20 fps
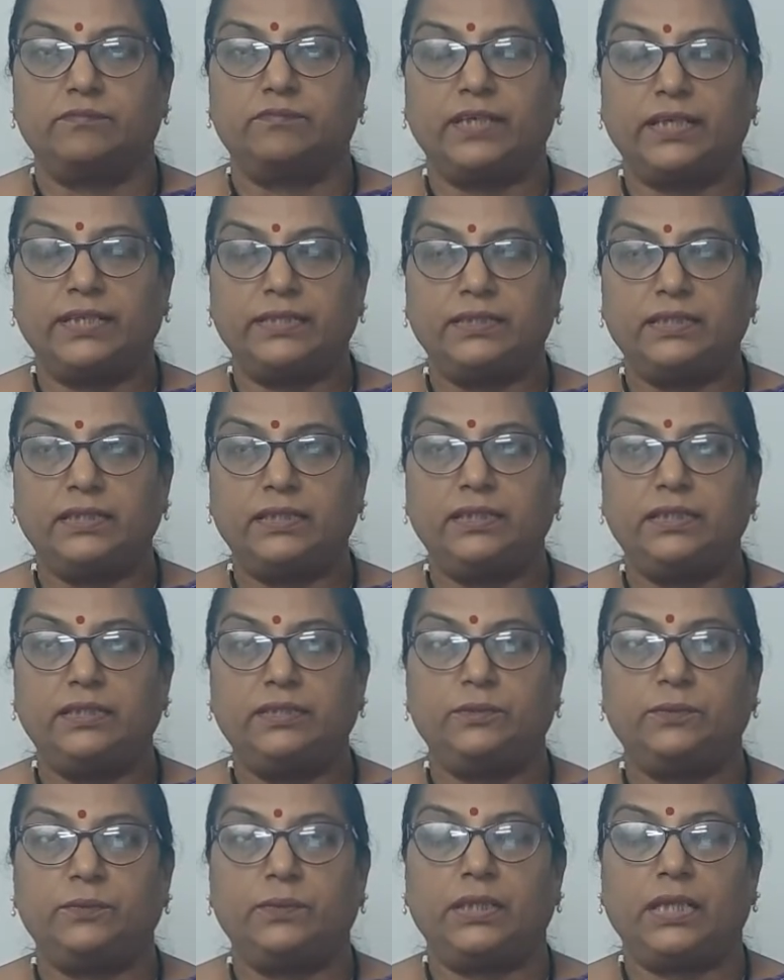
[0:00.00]

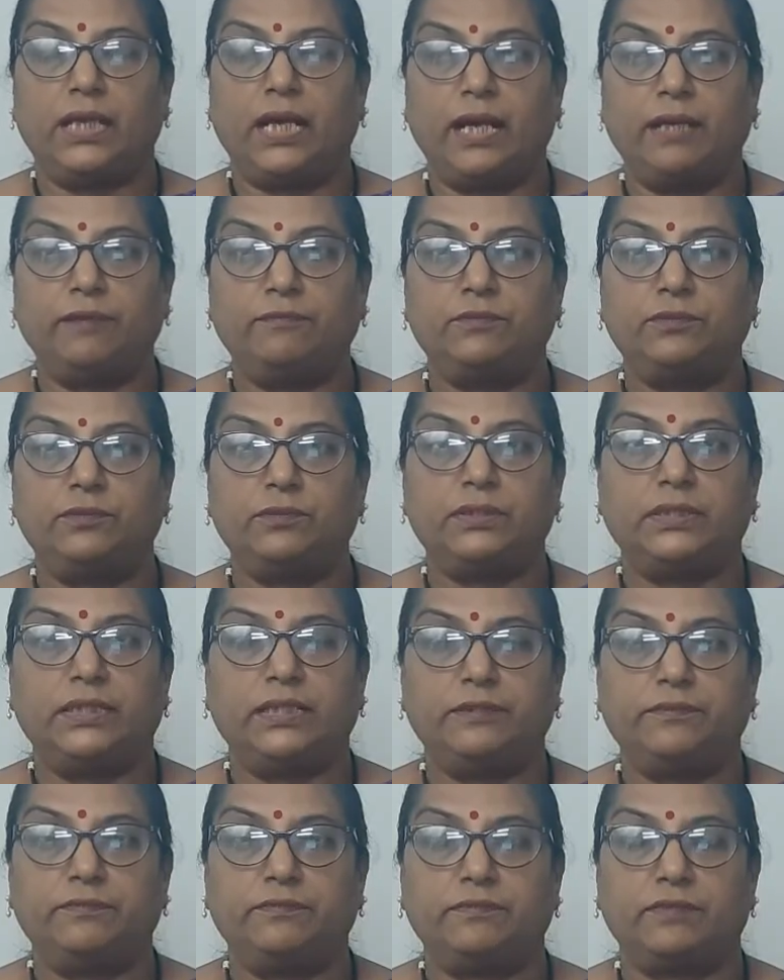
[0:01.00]
Finally, you will have to
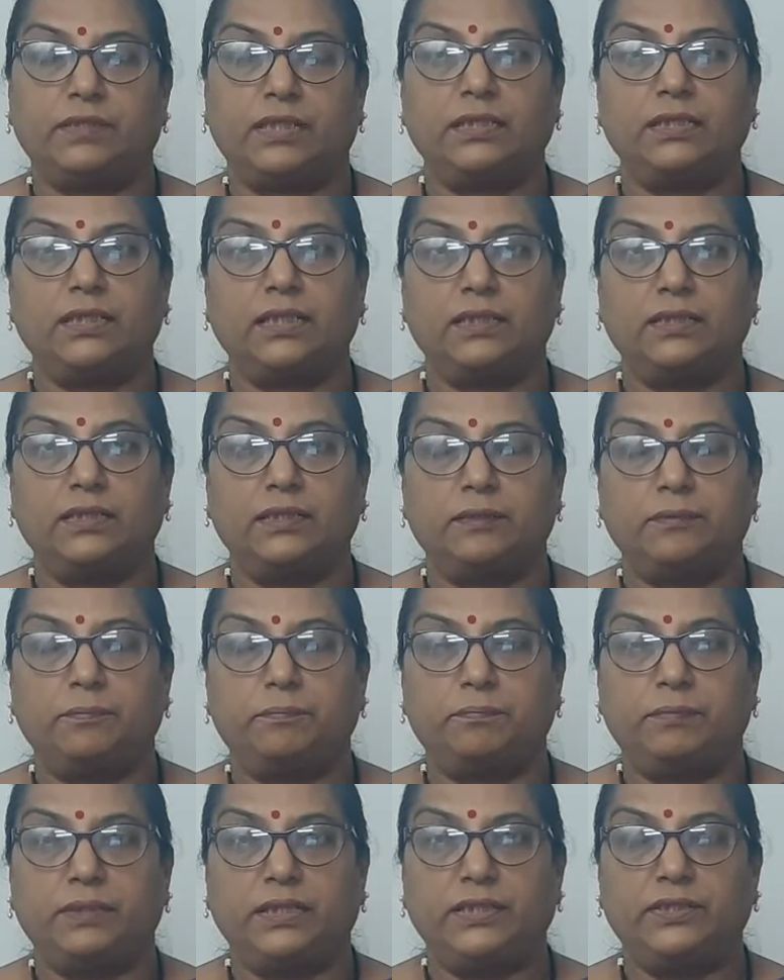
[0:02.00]
give
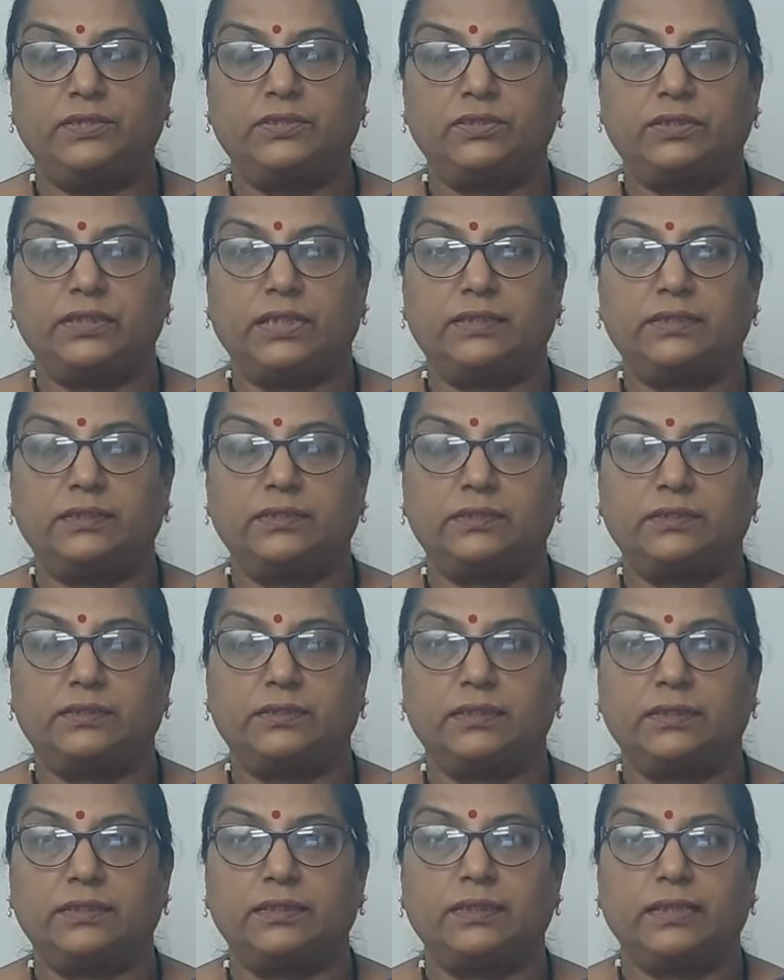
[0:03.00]
another page, that is
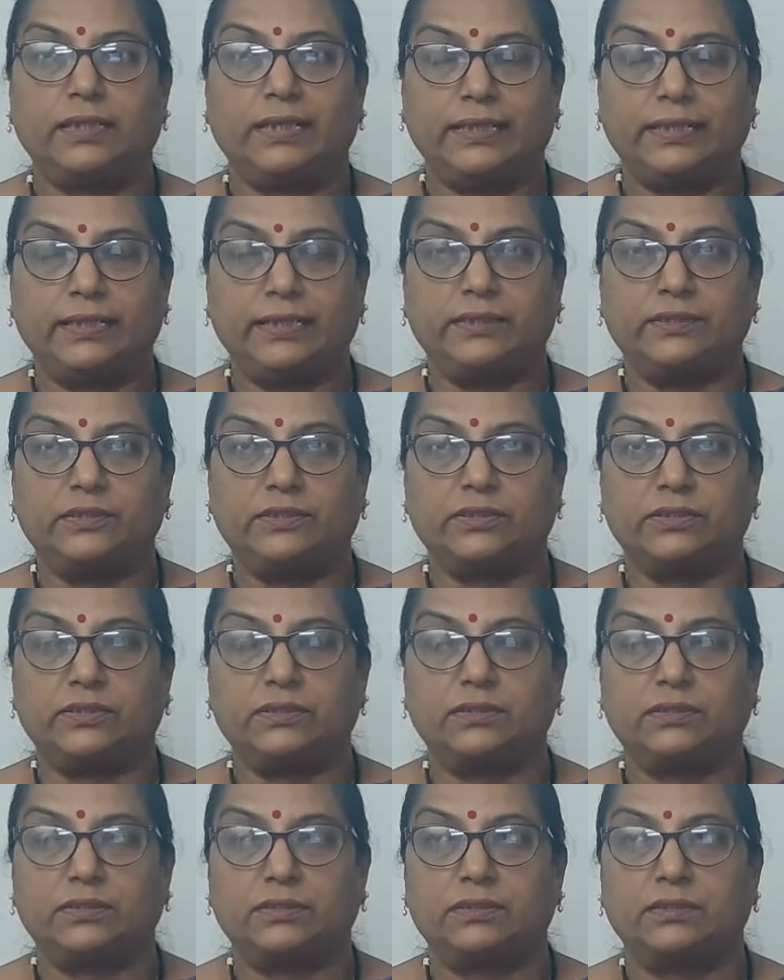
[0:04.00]
the
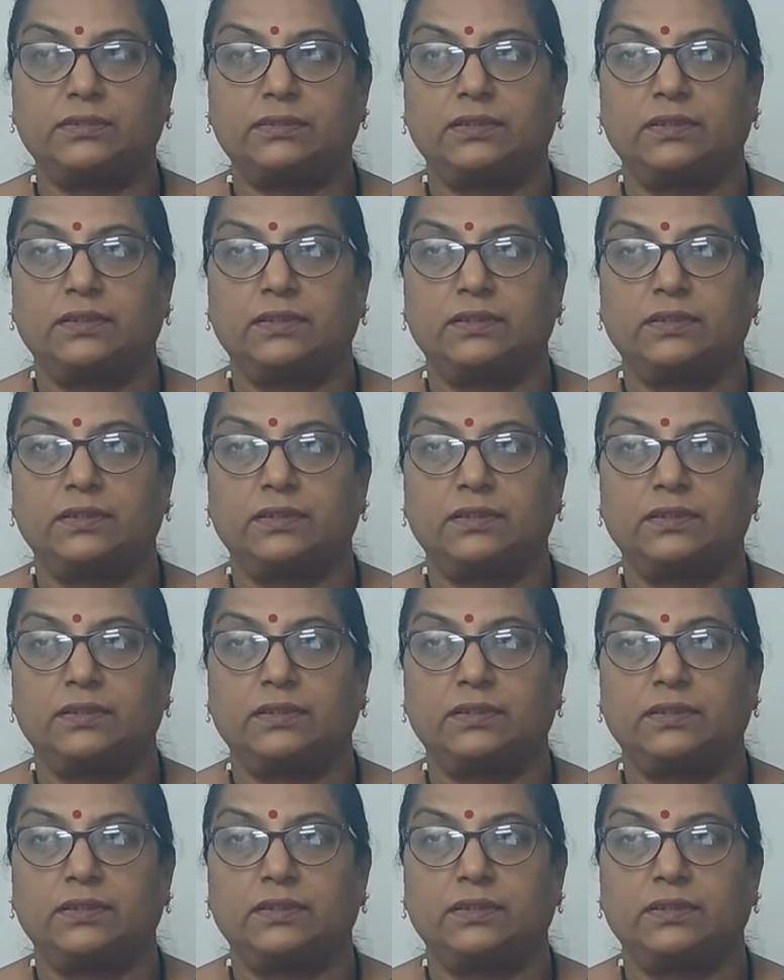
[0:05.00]
annexures.